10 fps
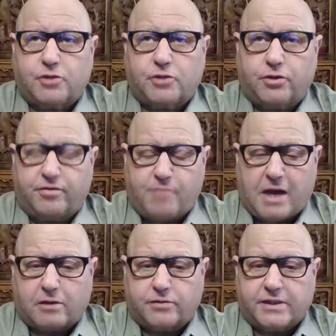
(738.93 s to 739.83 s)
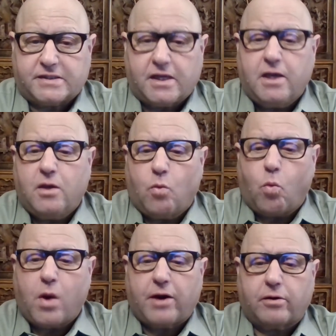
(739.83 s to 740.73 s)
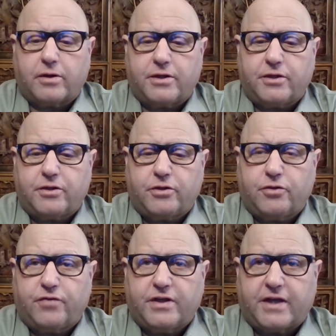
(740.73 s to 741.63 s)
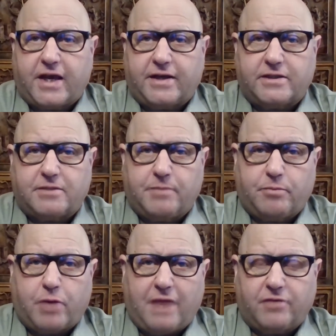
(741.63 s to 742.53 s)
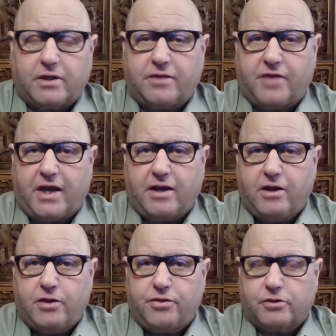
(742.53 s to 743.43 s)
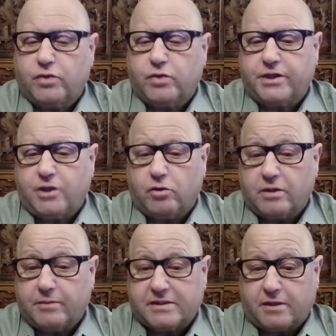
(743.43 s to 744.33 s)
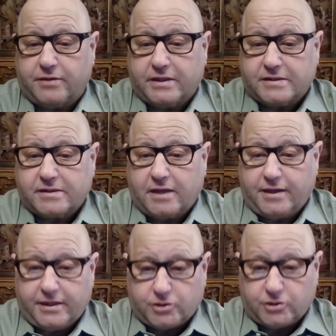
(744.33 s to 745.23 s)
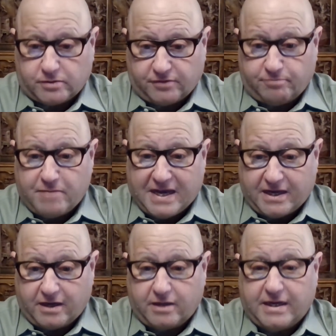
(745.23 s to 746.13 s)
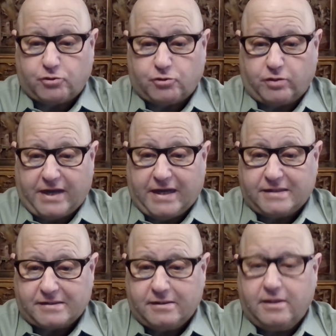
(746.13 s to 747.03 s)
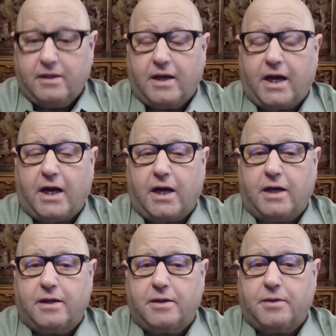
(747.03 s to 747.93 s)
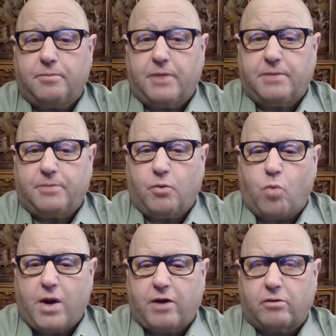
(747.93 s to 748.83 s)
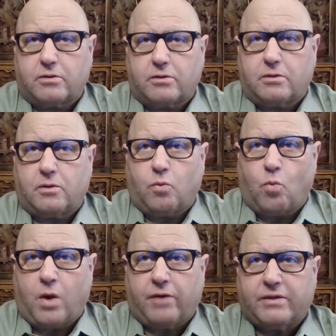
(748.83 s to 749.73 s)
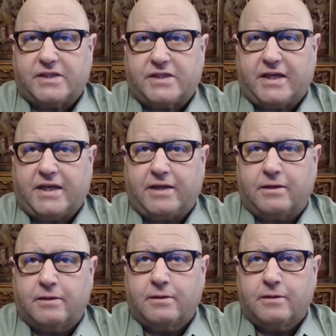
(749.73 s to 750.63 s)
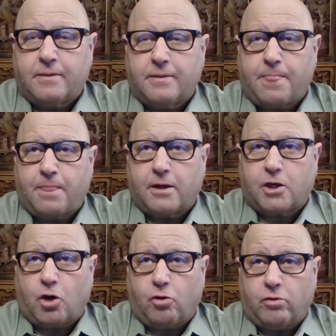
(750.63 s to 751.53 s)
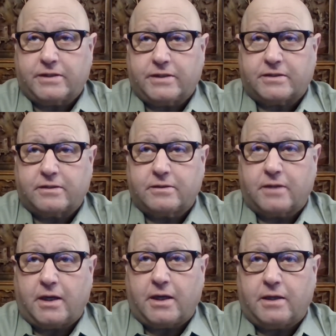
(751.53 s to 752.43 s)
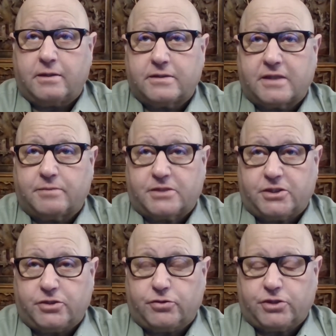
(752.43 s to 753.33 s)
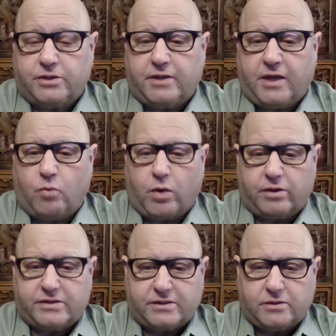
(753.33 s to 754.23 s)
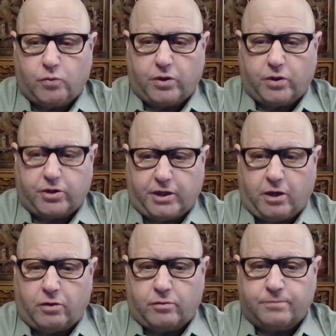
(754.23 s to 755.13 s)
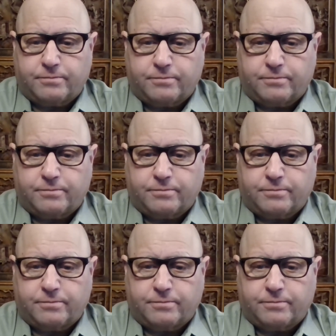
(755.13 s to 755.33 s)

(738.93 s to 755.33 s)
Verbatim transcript: I'm sure you've modeled this, where you've indicated to me privately that there's really no limits on this in terms of making natural gas. Uh, but but where where is the current uh, substitution and where's where could it go?